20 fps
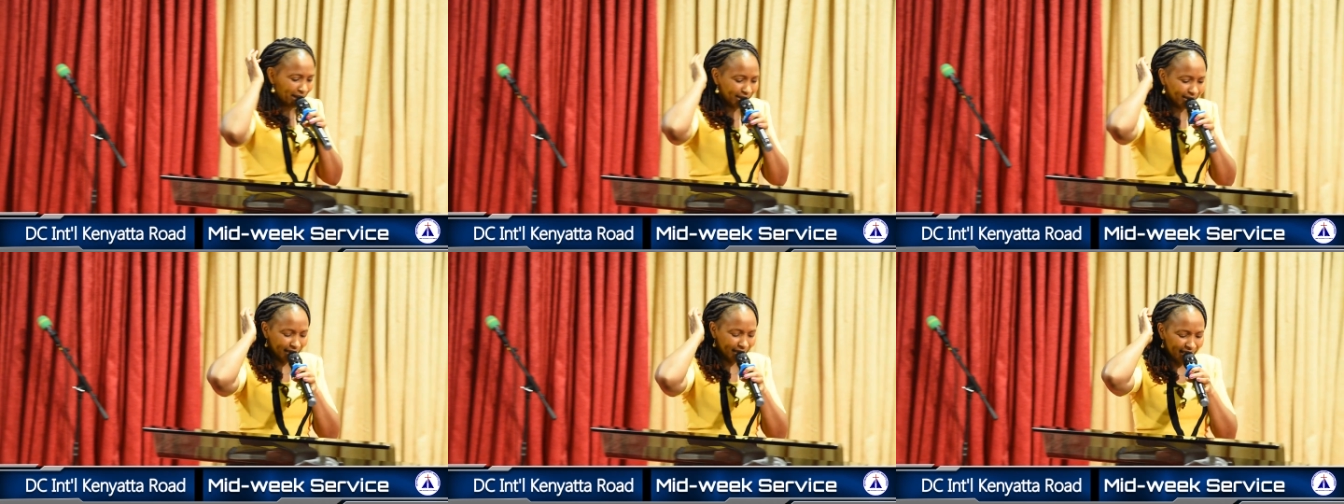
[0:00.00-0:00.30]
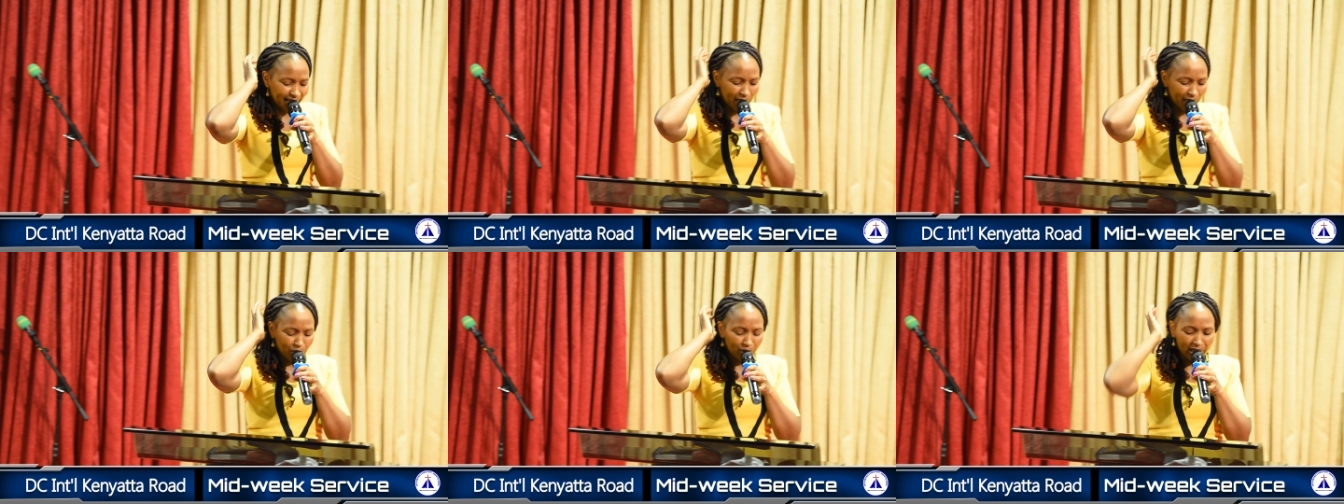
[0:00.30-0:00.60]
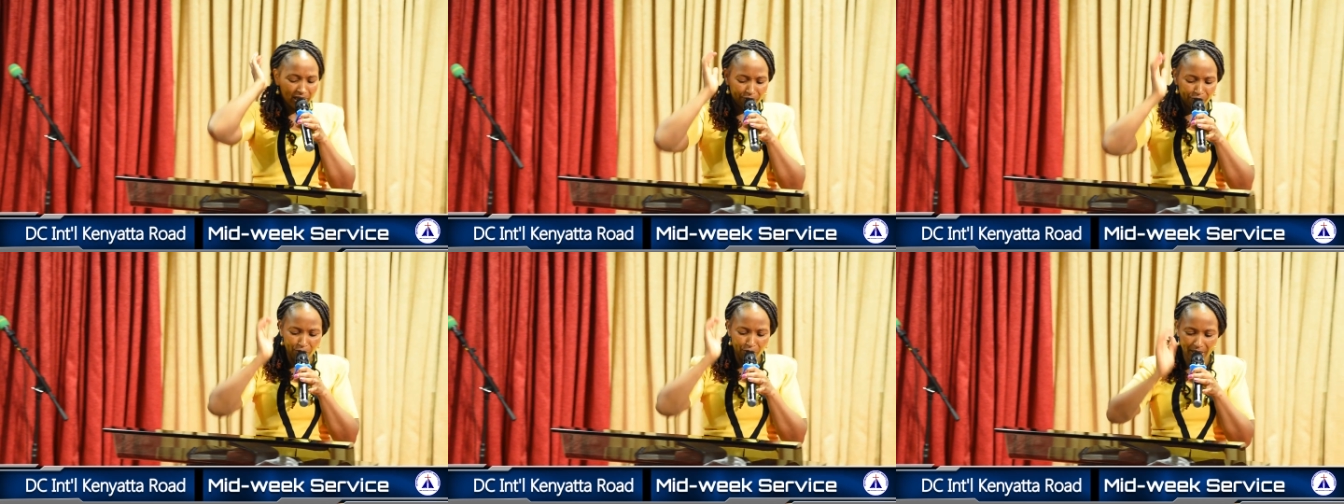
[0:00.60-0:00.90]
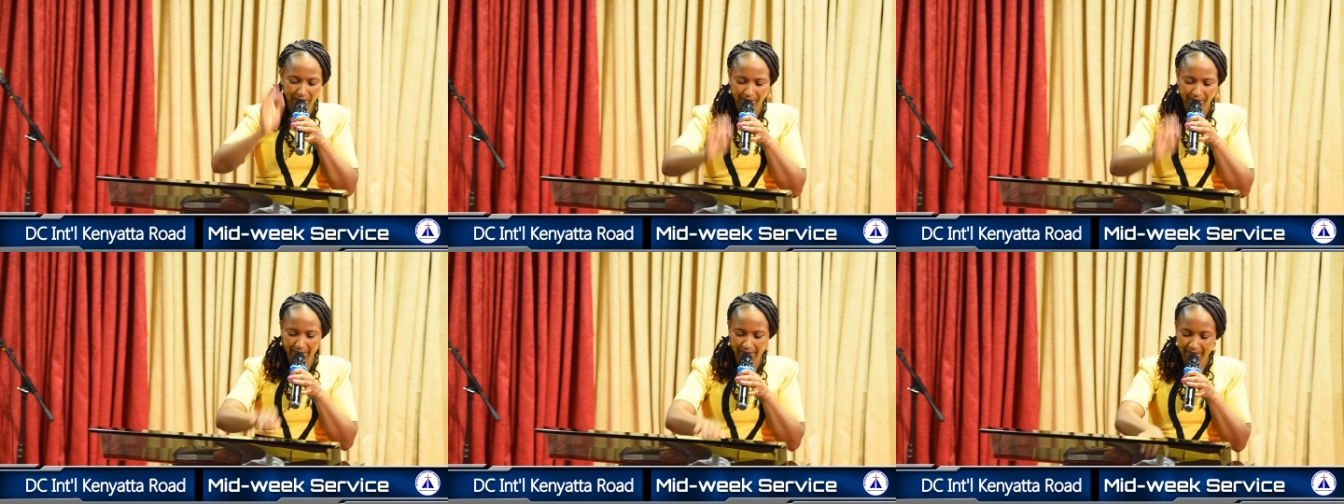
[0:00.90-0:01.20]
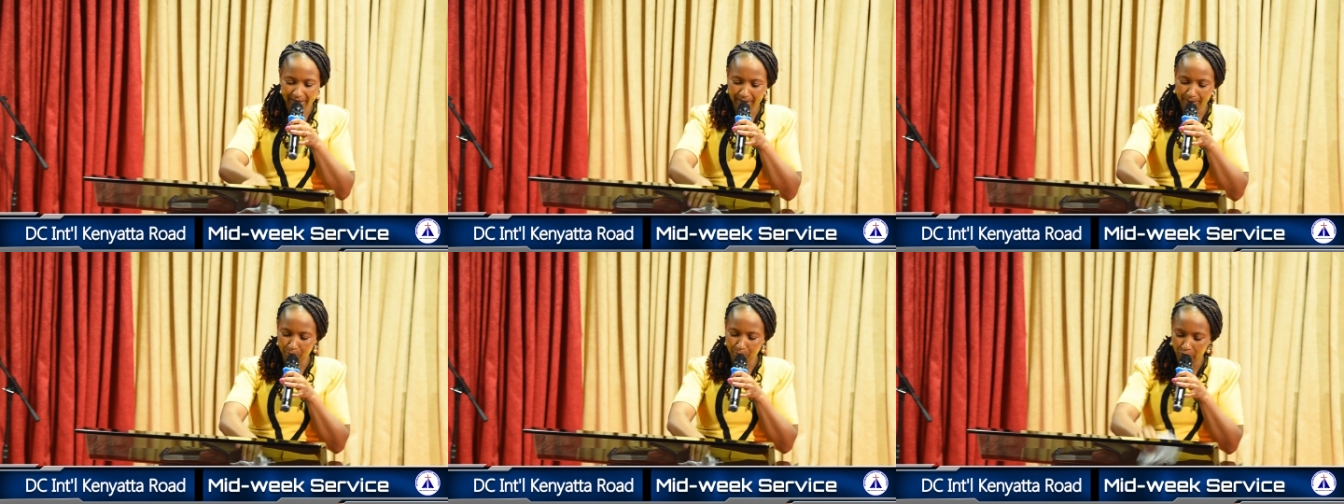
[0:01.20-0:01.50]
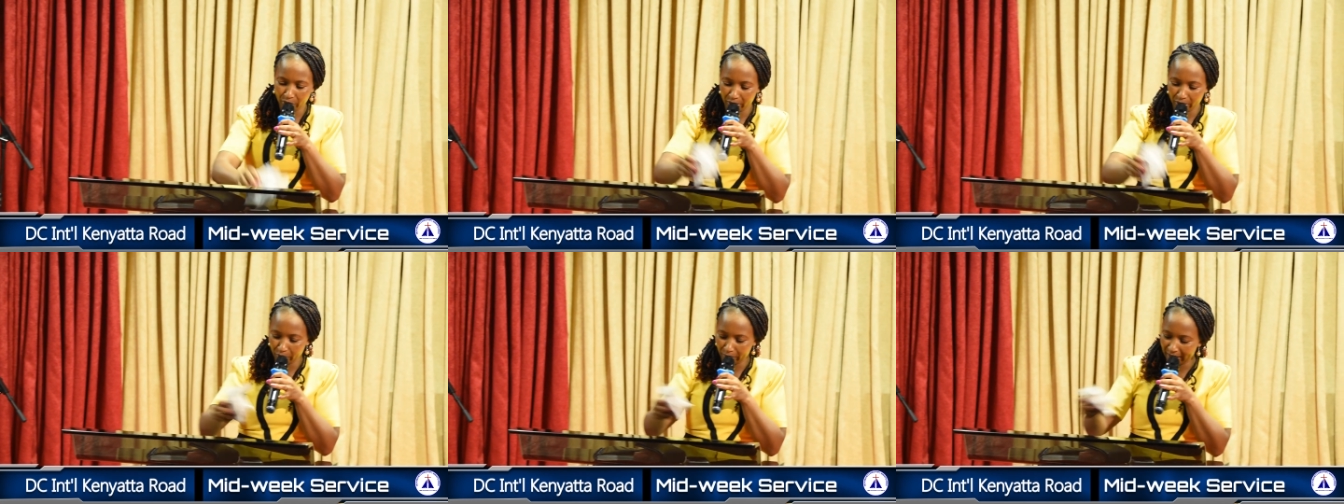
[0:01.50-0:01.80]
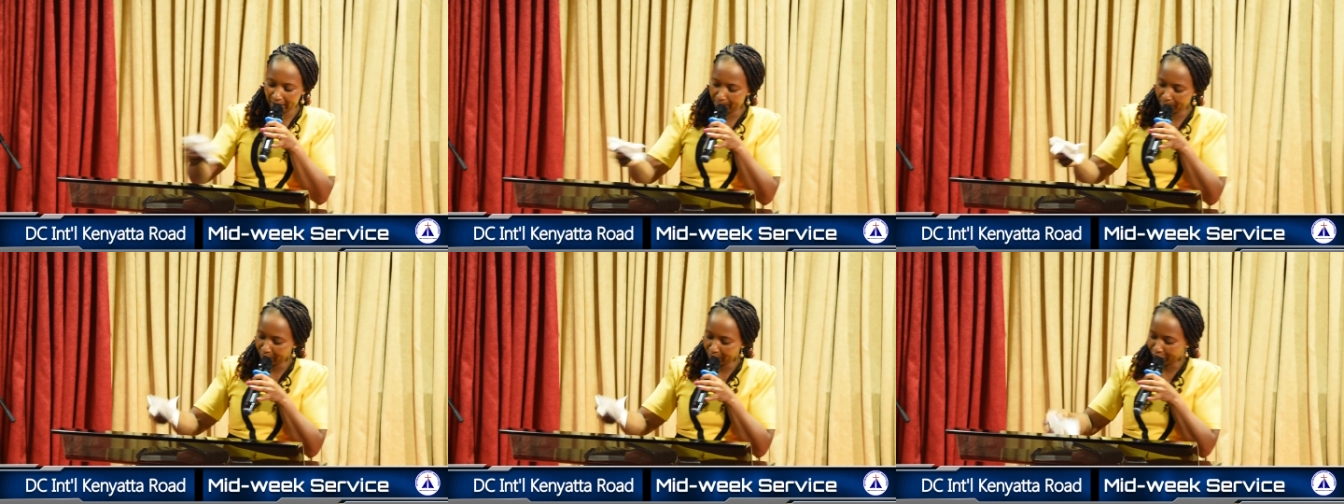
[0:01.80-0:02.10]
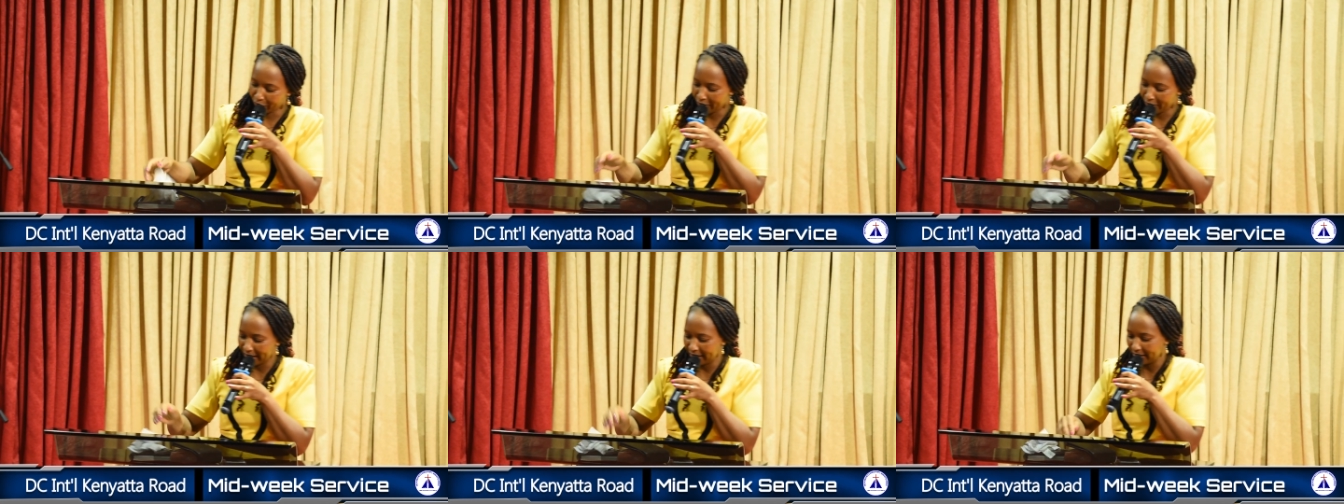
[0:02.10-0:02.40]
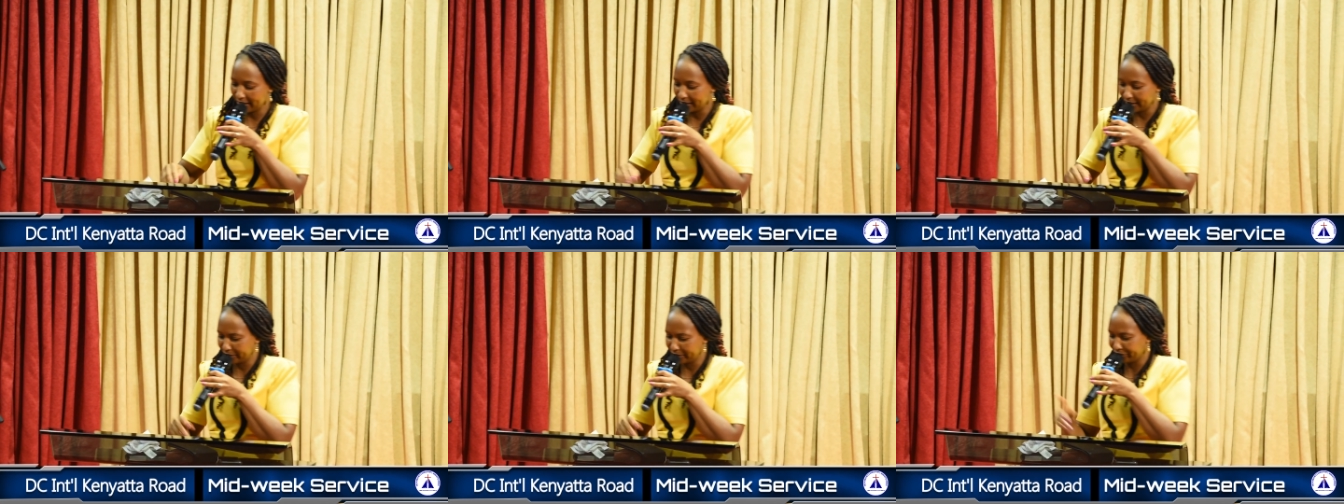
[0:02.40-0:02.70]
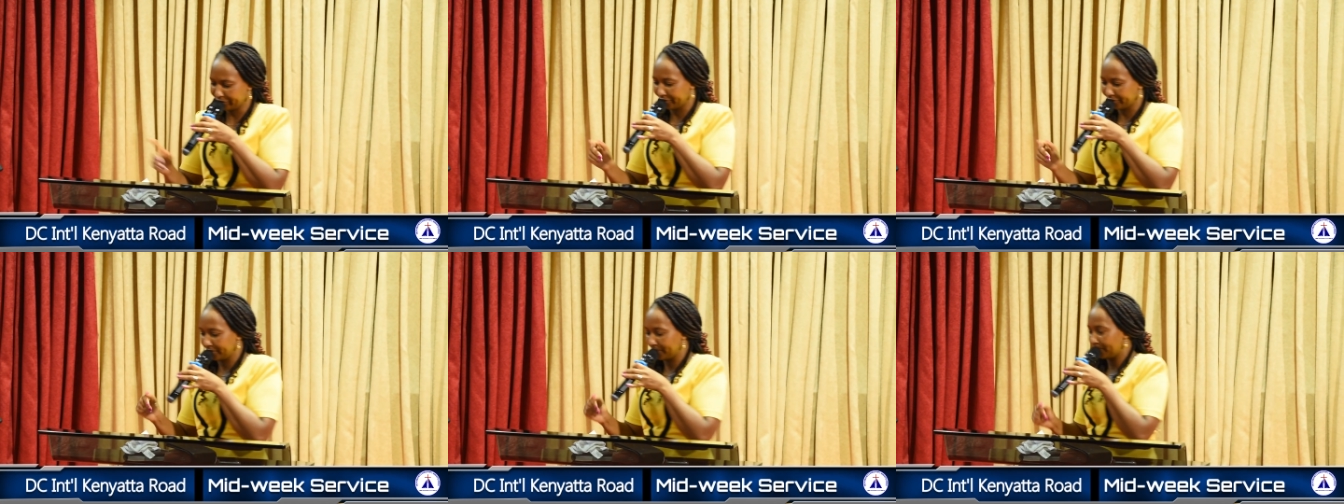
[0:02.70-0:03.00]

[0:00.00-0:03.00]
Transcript: I said I'll give you a testimony when before I leave.